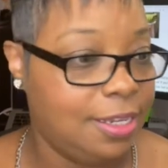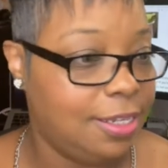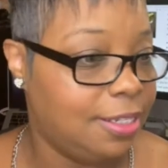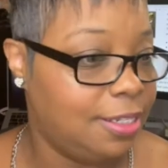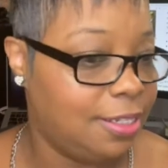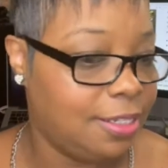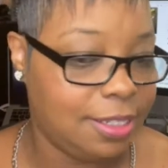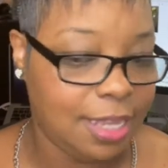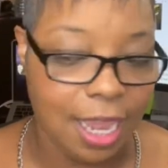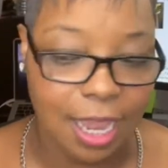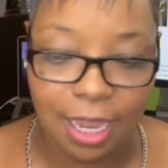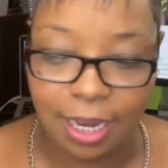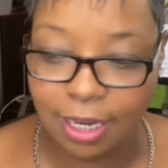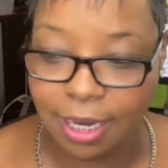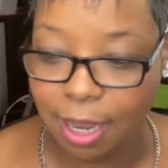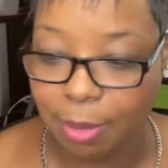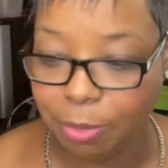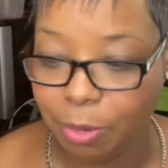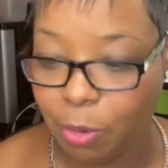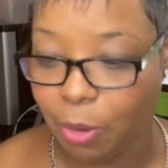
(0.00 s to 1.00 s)
stand
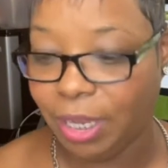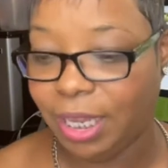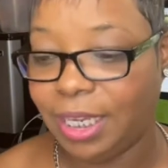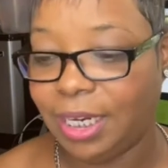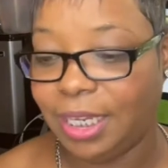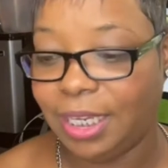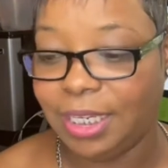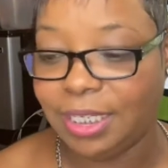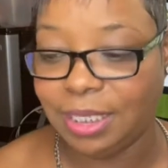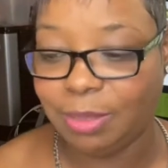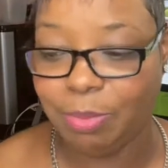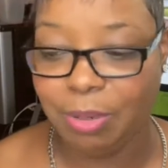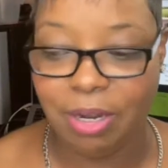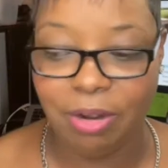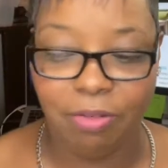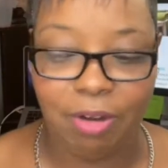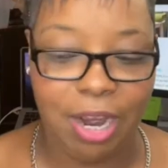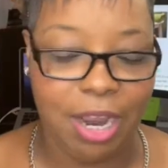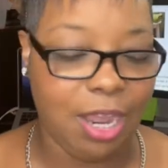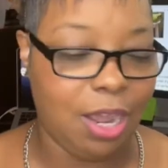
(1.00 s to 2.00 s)
up quickly, spin
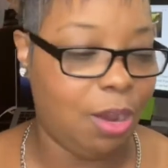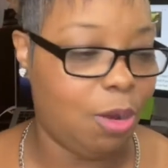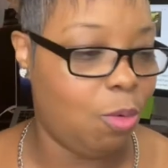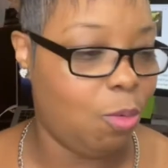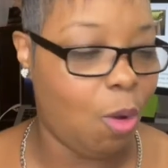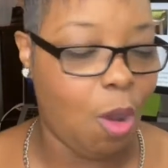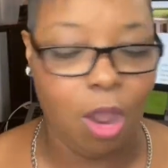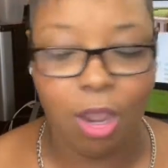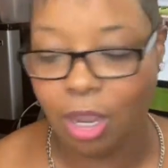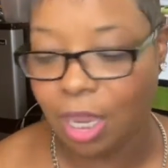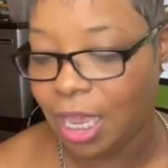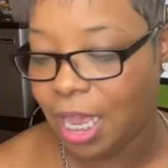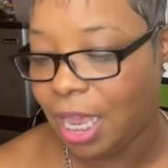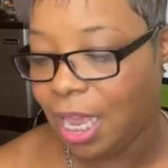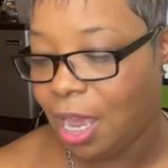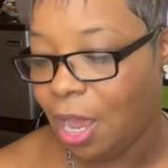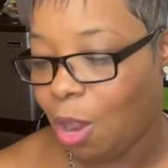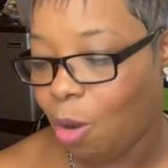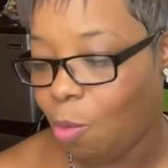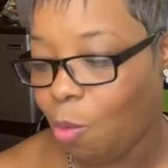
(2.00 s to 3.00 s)
around,
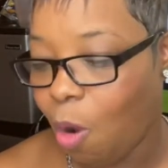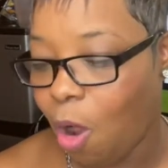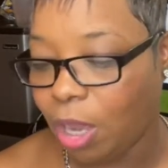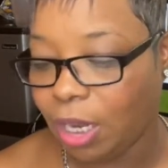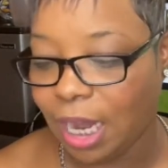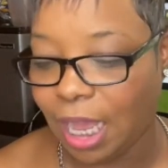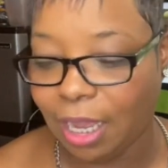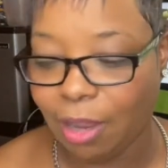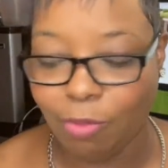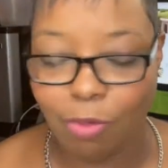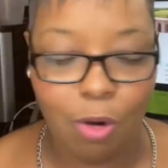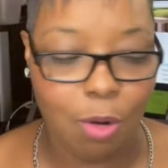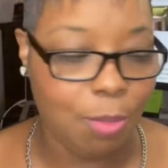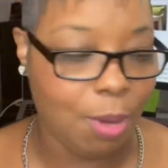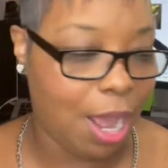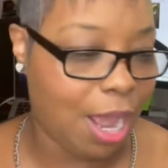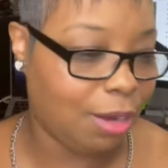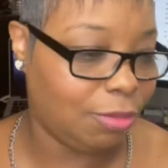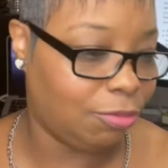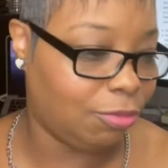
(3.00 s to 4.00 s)
walk like a robot,